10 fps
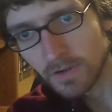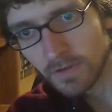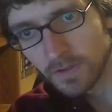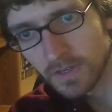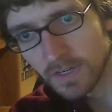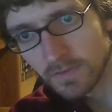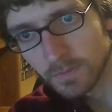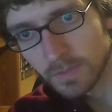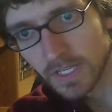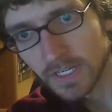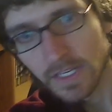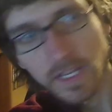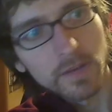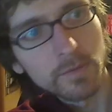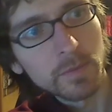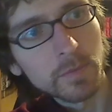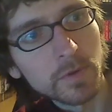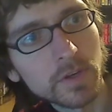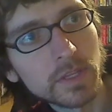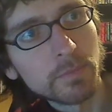although I never played it. I
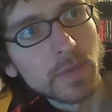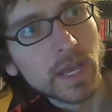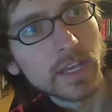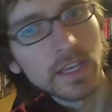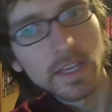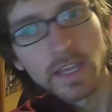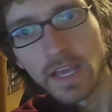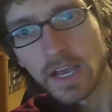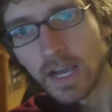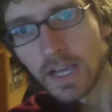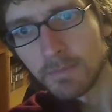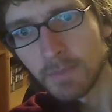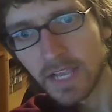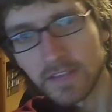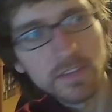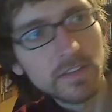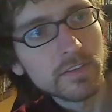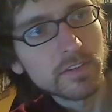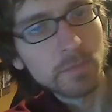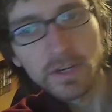remember it back in magazines.
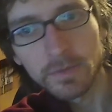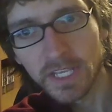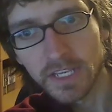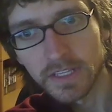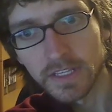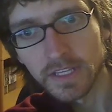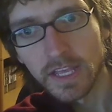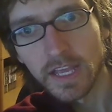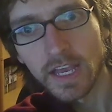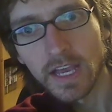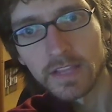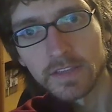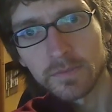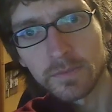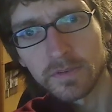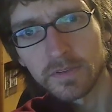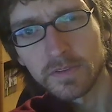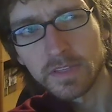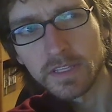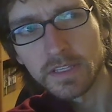Spider-Man. And this was
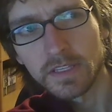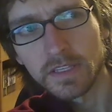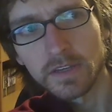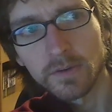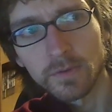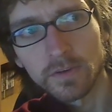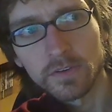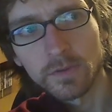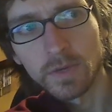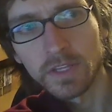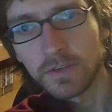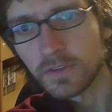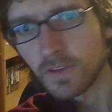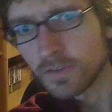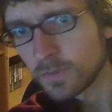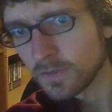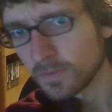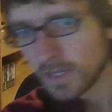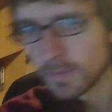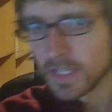the original one. There's also a
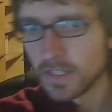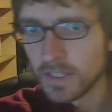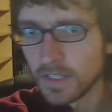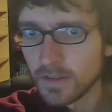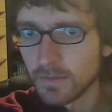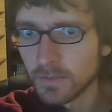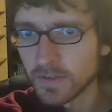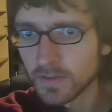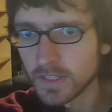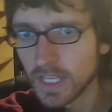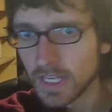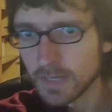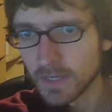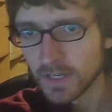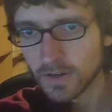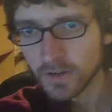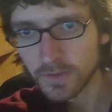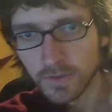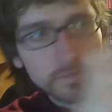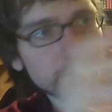Spider-Man based on the animated cartoon.